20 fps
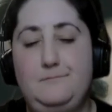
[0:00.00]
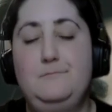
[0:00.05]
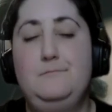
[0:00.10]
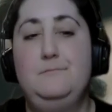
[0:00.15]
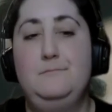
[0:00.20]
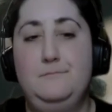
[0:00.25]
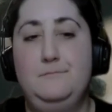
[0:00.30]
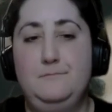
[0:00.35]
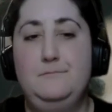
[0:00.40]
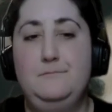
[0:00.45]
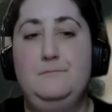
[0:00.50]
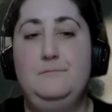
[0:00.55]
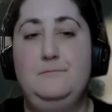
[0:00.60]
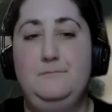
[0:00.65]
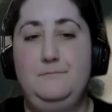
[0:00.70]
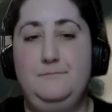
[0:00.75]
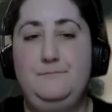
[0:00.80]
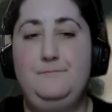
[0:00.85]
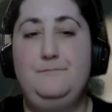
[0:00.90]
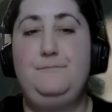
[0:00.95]

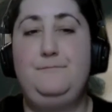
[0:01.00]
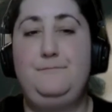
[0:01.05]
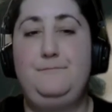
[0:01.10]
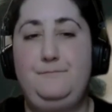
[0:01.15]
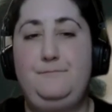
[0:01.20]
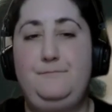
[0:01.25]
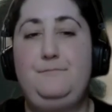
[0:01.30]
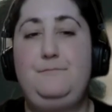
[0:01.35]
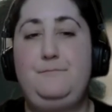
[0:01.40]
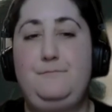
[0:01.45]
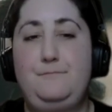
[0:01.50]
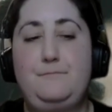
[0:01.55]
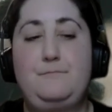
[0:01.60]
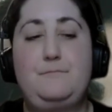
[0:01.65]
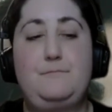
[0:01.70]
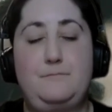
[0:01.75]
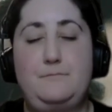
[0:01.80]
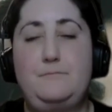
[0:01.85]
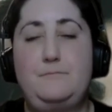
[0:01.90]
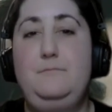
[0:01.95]

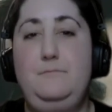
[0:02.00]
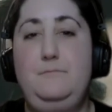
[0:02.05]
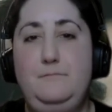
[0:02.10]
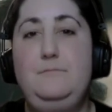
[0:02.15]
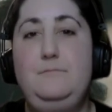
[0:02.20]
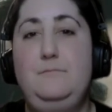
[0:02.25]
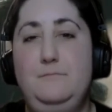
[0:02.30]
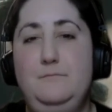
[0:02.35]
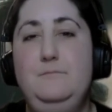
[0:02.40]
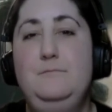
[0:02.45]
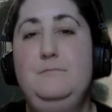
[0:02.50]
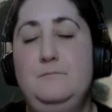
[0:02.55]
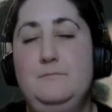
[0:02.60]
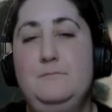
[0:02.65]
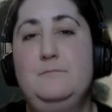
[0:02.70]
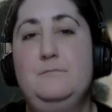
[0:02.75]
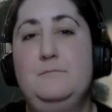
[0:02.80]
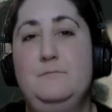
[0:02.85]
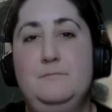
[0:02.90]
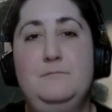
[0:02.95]

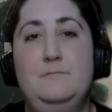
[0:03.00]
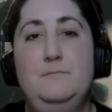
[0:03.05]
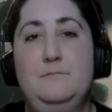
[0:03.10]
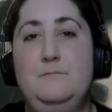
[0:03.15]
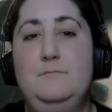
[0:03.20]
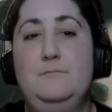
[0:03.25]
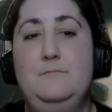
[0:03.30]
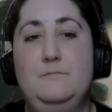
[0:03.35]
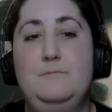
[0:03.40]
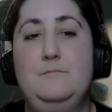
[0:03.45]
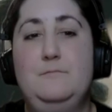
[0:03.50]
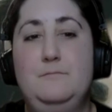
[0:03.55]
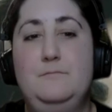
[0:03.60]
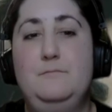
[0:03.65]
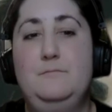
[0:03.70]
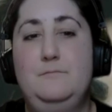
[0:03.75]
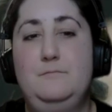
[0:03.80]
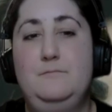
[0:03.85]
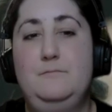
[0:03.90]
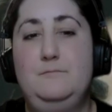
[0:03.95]

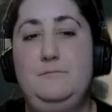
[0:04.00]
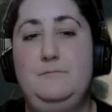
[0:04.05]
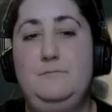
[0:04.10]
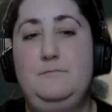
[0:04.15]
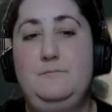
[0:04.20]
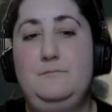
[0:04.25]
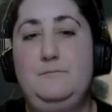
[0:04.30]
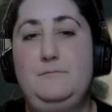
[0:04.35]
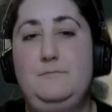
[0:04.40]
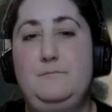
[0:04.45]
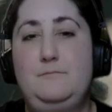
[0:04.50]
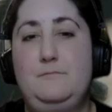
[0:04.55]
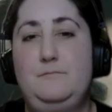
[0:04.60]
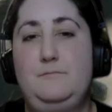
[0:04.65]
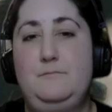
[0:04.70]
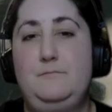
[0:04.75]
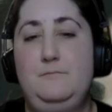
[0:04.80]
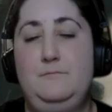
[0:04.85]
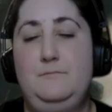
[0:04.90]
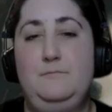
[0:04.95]

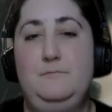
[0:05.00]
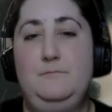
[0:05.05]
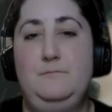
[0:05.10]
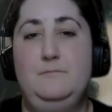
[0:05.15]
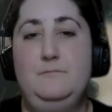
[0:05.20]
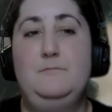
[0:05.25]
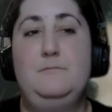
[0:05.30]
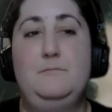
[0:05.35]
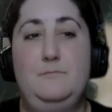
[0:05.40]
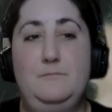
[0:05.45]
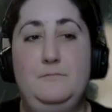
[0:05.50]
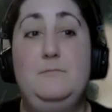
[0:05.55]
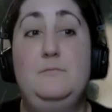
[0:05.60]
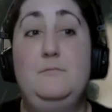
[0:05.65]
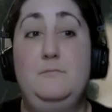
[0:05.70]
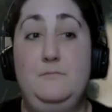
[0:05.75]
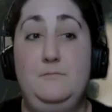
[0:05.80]
This person isn't speaking.